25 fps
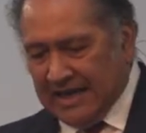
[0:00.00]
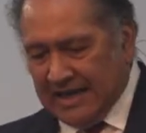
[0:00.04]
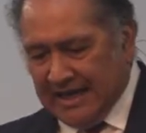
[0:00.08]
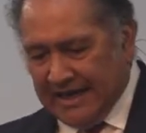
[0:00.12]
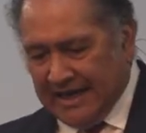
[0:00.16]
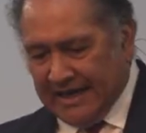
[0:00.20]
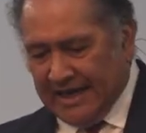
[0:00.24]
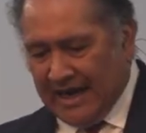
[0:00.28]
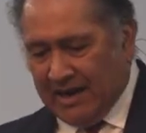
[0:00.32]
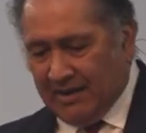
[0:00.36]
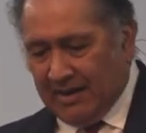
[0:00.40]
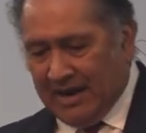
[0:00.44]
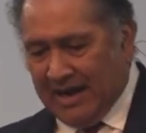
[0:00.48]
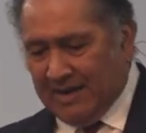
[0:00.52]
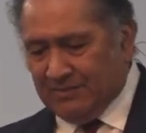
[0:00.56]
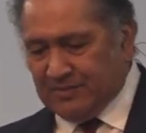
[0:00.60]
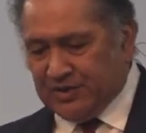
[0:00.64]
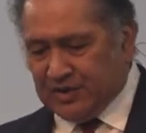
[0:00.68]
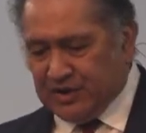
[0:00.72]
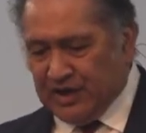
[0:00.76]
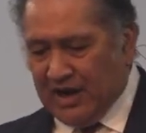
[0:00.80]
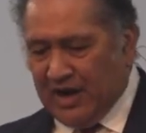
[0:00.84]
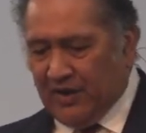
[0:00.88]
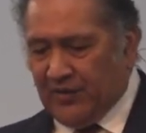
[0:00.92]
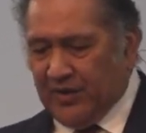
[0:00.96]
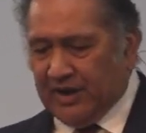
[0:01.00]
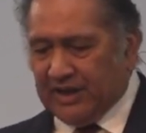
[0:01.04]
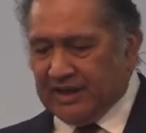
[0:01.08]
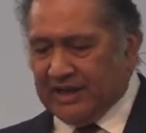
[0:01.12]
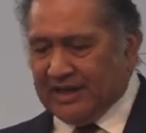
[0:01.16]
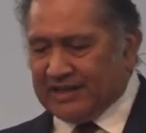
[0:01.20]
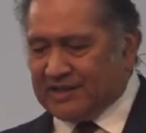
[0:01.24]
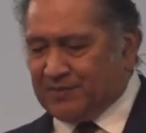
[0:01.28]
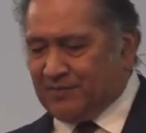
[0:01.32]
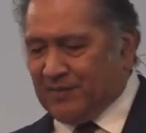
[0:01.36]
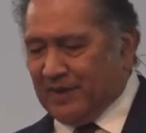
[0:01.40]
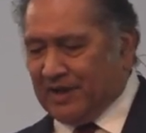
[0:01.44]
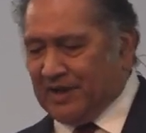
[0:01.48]
And I, I'm sharing
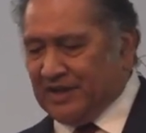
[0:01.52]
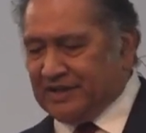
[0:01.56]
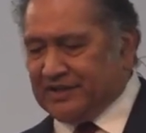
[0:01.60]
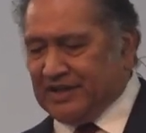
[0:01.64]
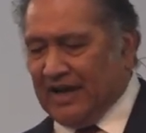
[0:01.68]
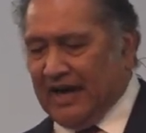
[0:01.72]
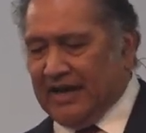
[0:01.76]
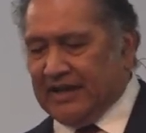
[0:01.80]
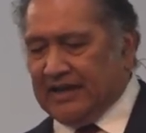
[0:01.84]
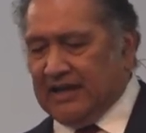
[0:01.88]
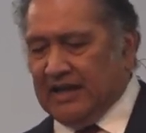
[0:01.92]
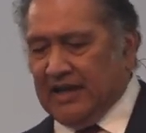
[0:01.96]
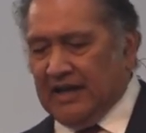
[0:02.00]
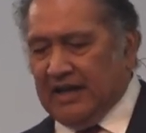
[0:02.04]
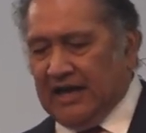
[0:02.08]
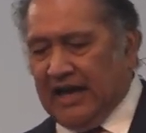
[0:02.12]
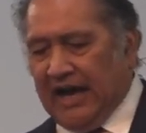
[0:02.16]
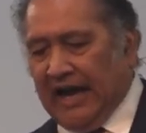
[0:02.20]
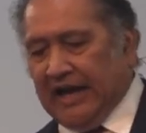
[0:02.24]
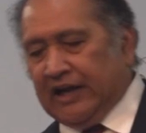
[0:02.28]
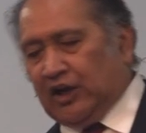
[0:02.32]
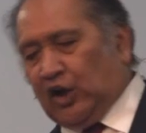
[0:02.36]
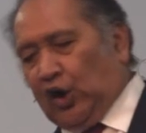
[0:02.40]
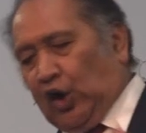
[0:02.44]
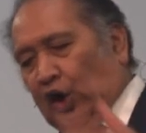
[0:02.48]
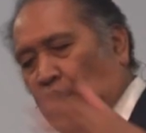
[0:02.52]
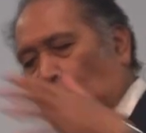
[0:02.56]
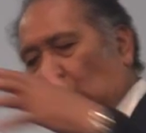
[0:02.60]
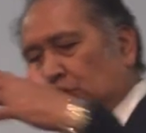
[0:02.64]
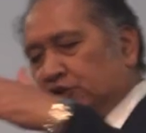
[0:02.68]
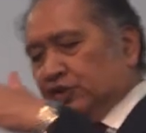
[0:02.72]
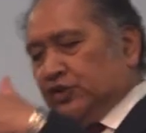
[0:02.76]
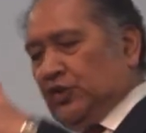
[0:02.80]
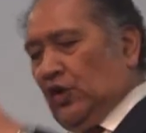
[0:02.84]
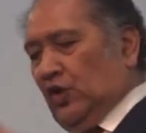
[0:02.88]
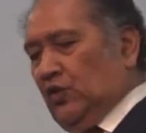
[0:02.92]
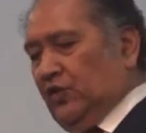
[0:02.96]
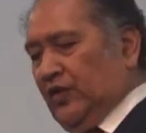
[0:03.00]
this because I, I
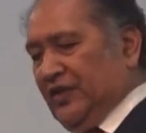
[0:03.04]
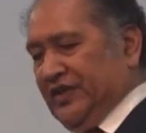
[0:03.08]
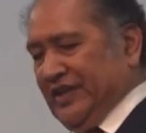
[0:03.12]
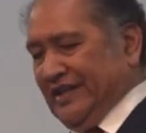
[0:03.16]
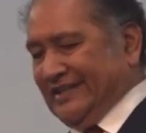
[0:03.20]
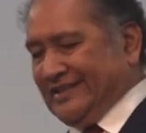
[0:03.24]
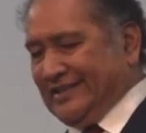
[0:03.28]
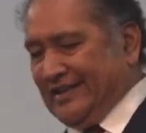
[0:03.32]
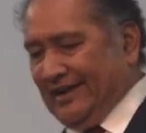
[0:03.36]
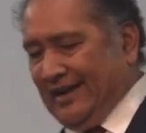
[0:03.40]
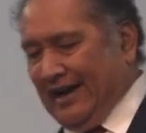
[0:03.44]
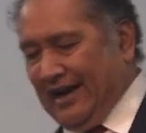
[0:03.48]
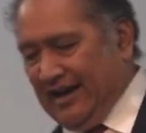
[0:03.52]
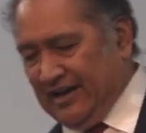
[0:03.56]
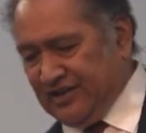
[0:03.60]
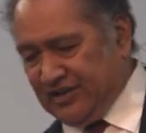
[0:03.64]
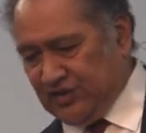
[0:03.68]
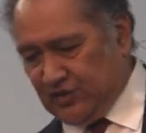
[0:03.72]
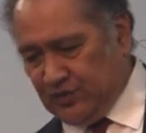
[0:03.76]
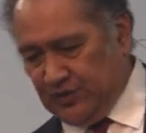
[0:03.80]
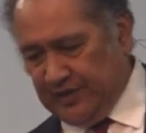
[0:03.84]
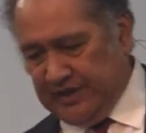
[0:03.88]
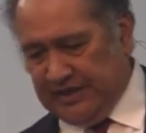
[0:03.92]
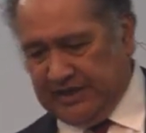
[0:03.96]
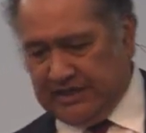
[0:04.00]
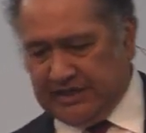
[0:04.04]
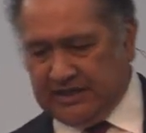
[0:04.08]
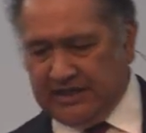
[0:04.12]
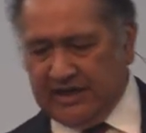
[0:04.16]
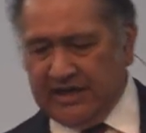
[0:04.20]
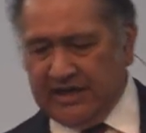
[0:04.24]
glossed over this last week.